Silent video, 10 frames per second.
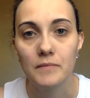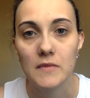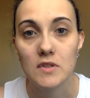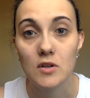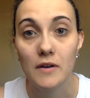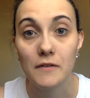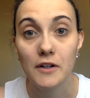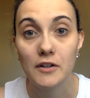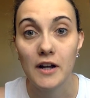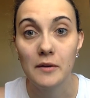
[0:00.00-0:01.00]
So I
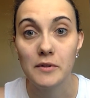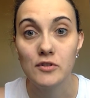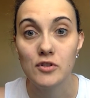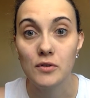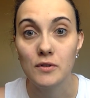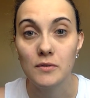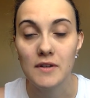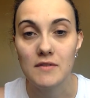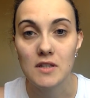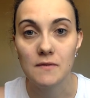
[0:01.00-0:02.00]
figured I would show you
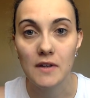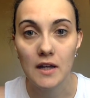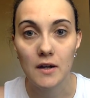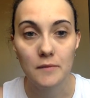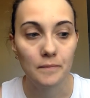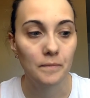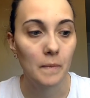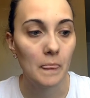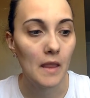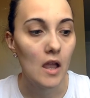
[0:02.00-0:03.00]
in this video.
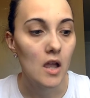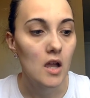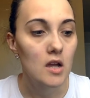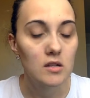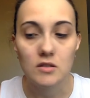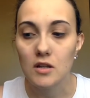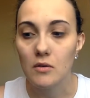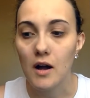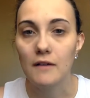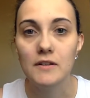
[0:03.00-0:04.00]
So
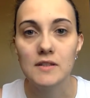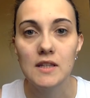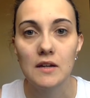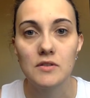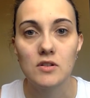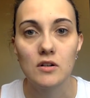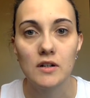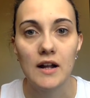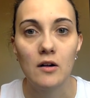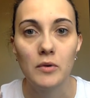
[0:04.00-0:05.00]
obviously I've started
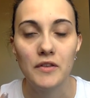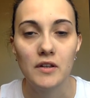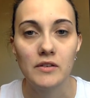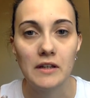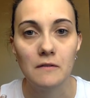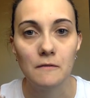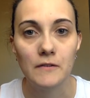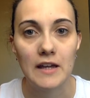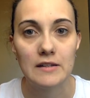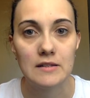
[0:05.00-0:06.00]
out with a clean
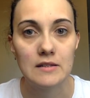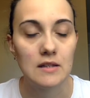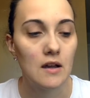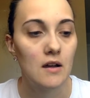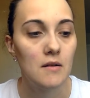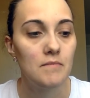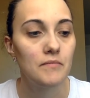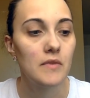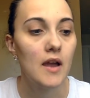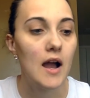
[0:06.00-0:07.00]
face.
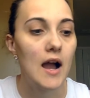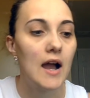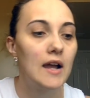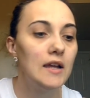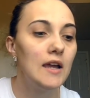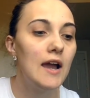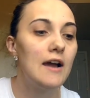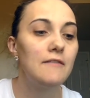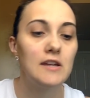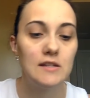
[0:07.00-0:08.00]
I
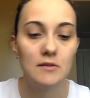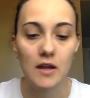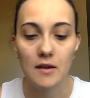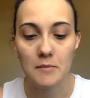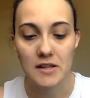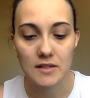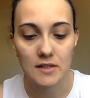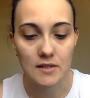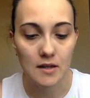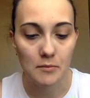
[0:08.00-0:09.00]
have an amazing
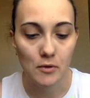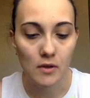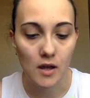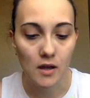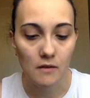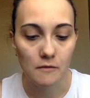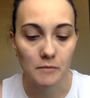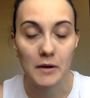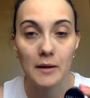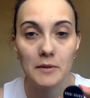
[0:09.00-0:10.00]
sample of
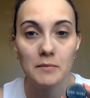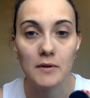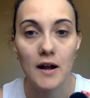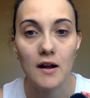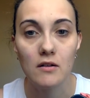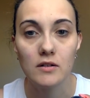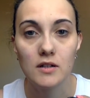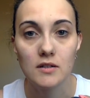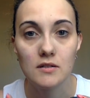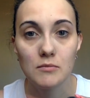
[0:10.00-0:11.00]
Bobbi Brown
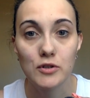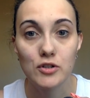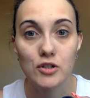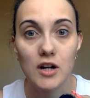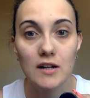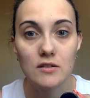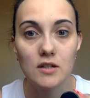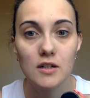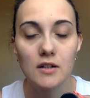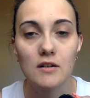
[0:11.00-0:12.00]

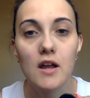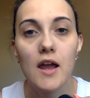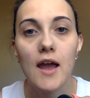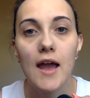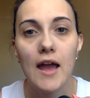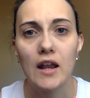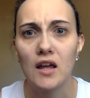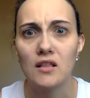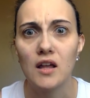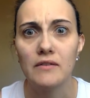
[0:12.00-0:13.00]
moisturizer and I
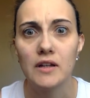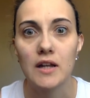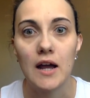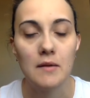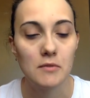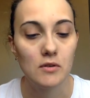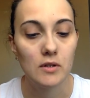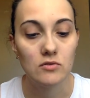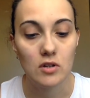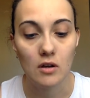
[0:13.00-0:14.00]
love it. I'm
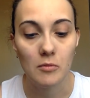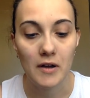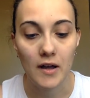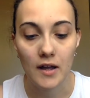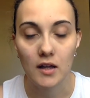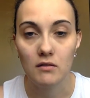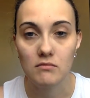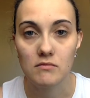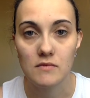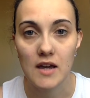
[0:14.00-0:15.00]
going to go buy
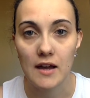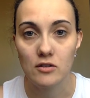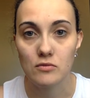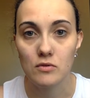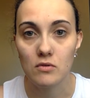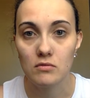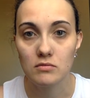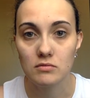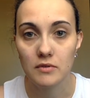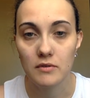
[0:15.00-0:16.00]
the actual
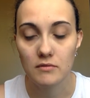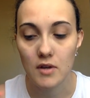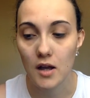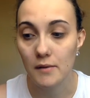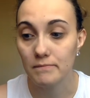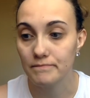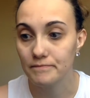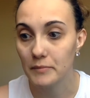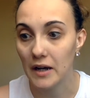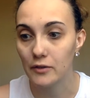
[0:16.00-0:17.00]

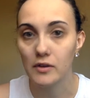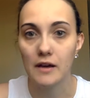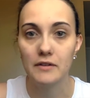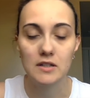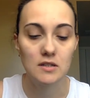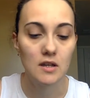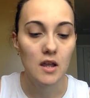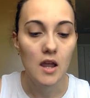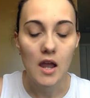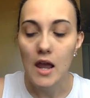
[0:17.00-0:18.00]
bottle of it.
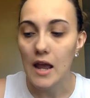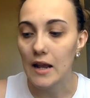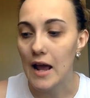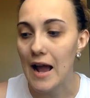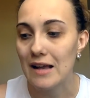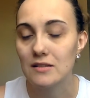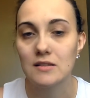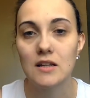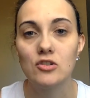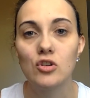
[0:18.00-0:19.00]
It has
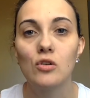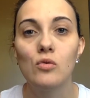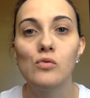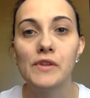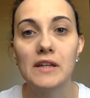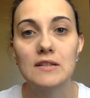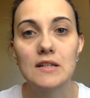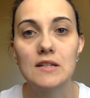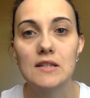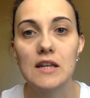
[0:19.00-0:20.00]
such a cooling
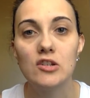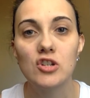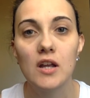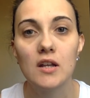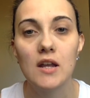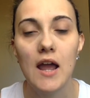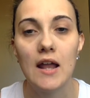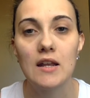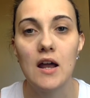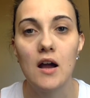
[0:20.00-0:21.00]
sensation
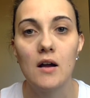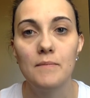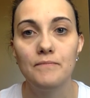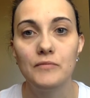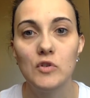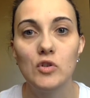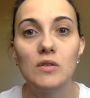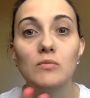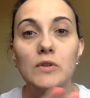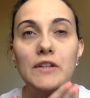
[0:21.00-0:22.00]
and you
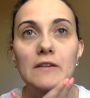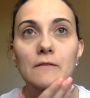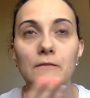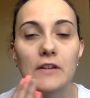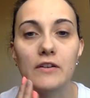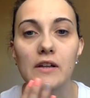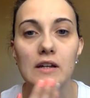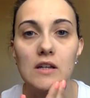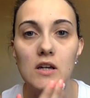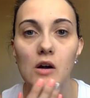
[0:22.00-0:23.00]
can really feel
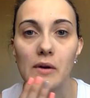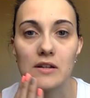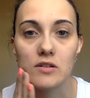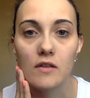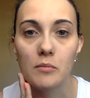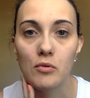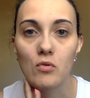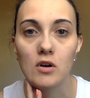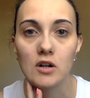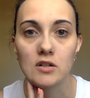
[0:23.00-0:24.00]
it go into the
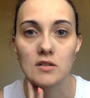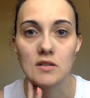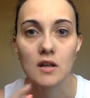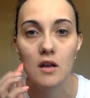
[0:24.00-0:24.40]
pores.